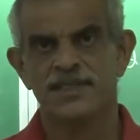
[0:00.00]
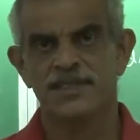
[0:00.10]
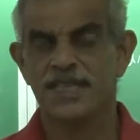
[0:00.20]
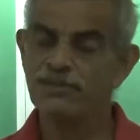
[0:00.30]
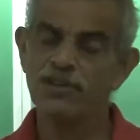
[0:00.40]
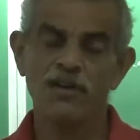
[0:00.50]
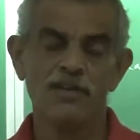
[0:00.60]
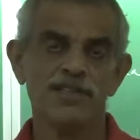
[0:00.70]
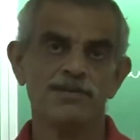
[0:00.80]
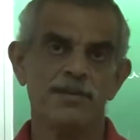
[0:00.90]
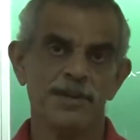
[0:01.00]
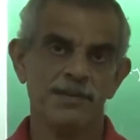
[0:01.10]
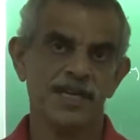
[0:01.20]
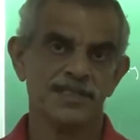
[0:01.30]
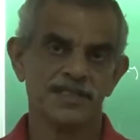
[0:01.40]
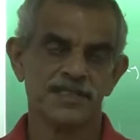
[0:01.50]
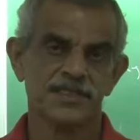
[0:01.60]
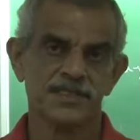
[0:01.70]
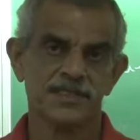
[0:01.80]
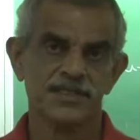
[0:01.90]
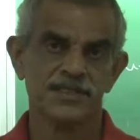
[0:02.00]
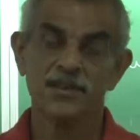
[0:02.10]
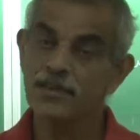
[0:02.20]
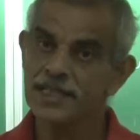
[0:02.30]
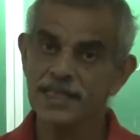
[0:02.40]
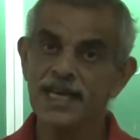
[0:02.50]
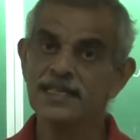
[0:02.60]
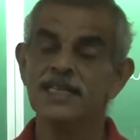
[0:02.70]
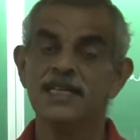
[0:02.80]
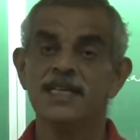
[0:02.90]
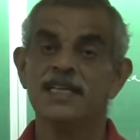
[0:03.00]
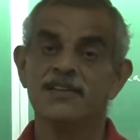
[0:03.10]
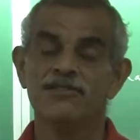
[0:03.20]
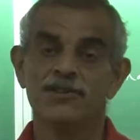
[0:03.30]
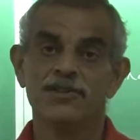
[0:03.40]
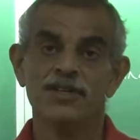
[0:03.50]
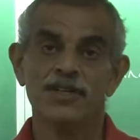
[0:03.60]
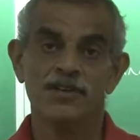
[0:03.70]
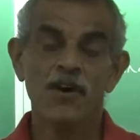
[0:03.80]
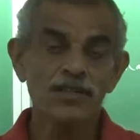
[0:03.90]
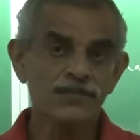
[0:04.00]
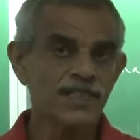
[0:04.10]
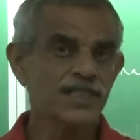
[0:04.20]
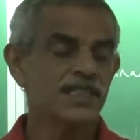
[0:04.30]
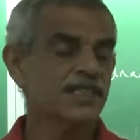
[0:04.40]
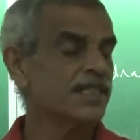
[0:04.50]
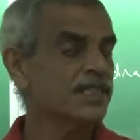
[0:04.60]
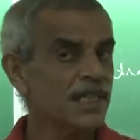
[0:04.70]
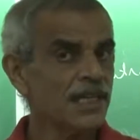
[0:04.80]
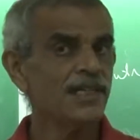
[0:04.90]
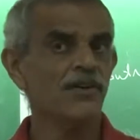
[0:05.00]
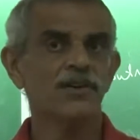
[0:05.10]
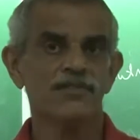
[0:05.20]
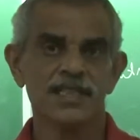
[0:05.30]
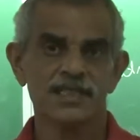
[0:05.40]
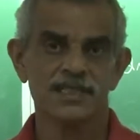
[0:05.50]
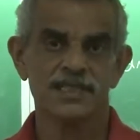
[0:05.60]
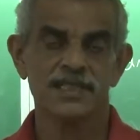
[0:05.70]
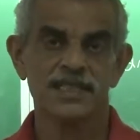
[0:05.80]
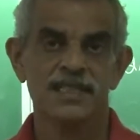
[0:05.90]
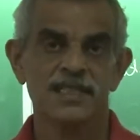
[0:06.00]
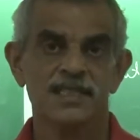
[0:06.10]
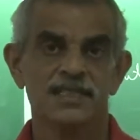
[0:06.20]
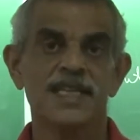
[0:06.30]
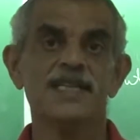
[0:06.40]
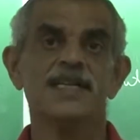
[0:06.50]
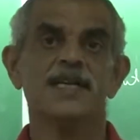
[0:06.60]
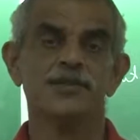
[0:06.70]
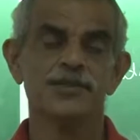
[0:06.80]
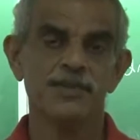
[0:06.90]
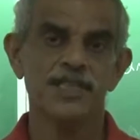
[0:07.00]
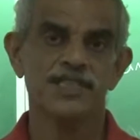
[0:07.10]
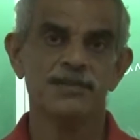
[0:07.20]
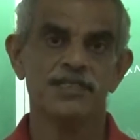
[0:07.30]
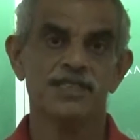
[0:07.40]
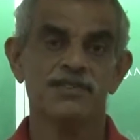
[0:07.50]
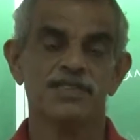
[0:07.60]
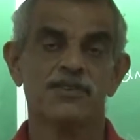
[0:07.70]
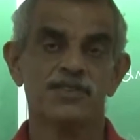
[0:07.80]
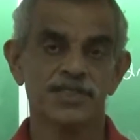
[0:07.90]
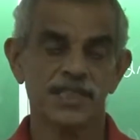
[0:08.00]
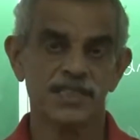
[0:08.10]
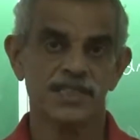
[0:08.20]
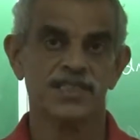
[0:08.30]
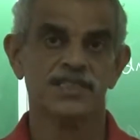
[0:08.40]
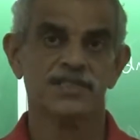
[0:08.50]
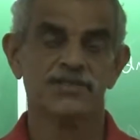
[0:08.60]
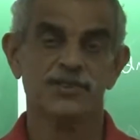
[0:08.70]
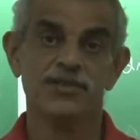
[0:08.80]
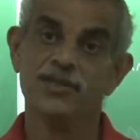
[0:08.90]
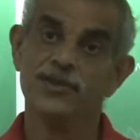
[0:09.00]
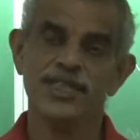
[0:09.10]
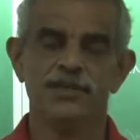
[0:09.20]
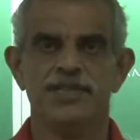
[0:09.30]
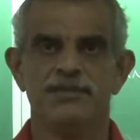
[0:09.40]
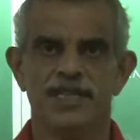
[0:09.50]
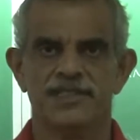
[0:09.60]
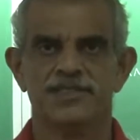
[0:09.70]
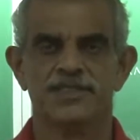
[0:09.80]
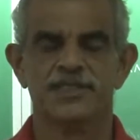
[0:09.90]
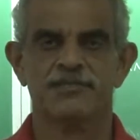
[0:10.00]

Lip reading: that will always be minimax. Not only that, if your loss function is strictly convex, then an admissible estimator with constant risk would be unique minimax.